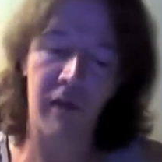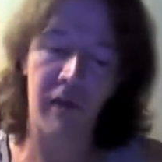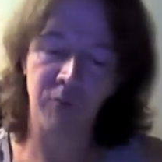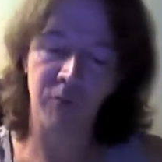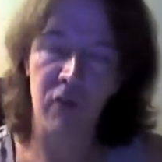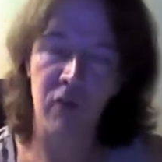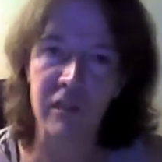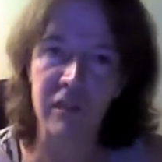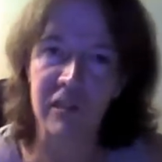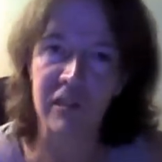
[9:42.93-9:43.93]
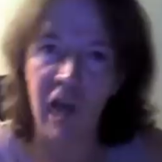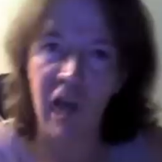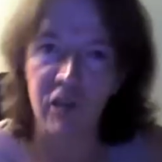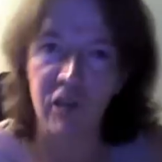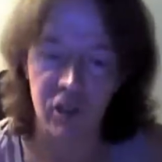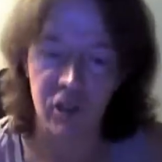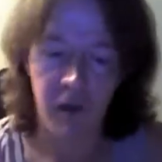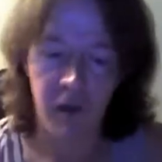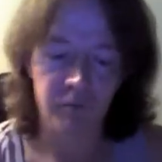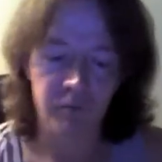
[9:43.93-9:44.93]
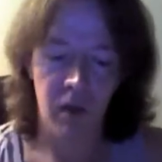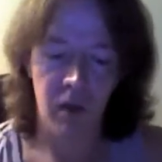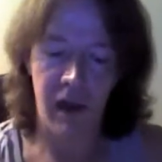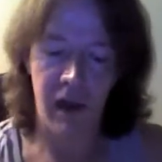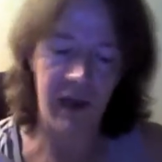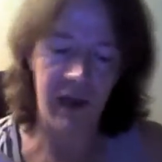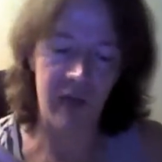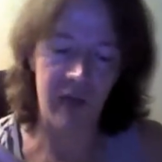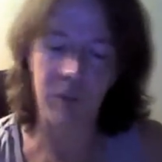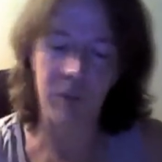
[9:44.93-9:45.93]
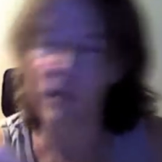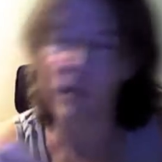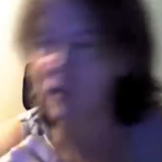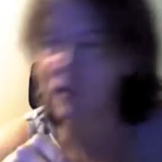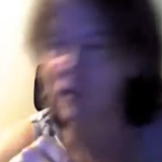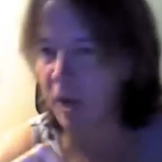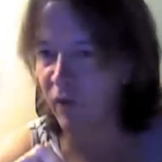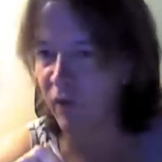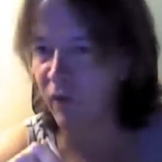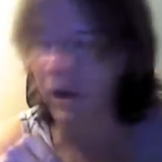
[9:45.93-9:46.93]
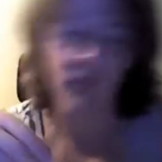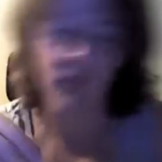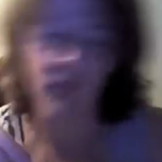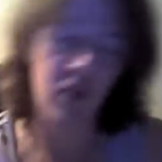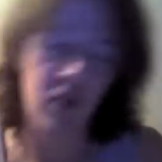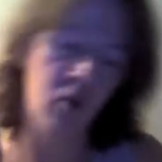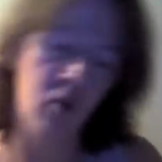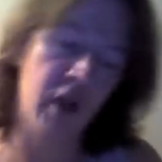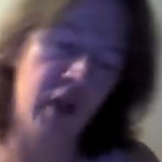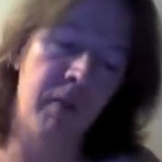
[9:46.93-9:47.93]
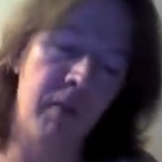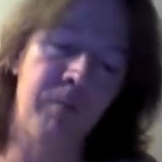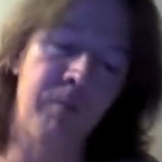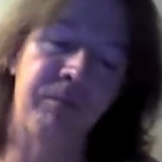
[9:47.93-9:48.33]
Yeah. So this is lunch, and I've got plenty of time before I have to go to work.